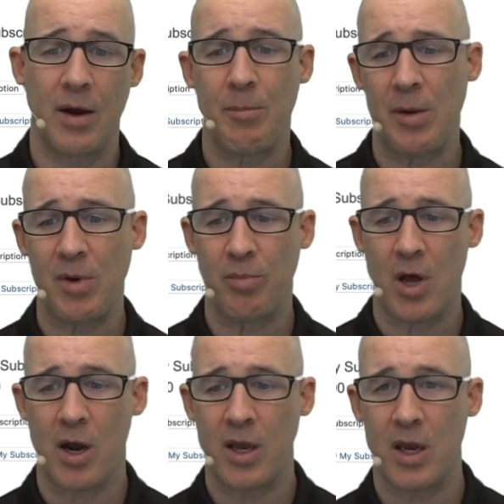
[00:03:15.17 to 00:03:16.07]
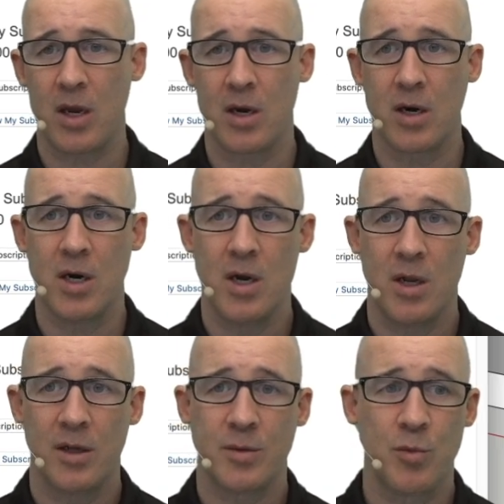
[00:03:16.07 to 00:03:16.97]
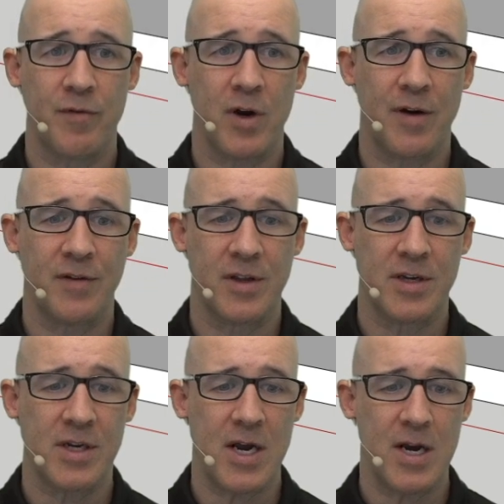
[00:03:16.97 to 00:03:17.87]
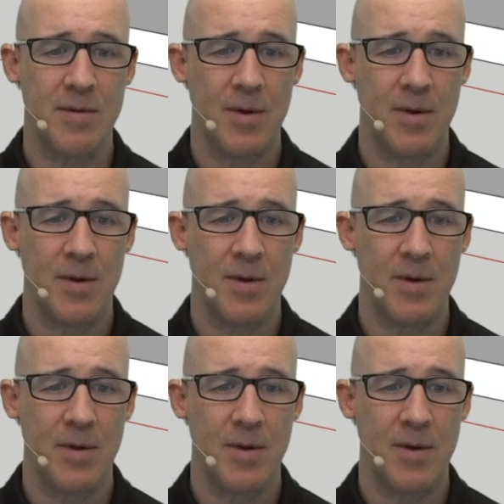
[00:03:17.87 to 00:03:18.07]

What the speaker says: might be blocking it here. Let's move it off to the side.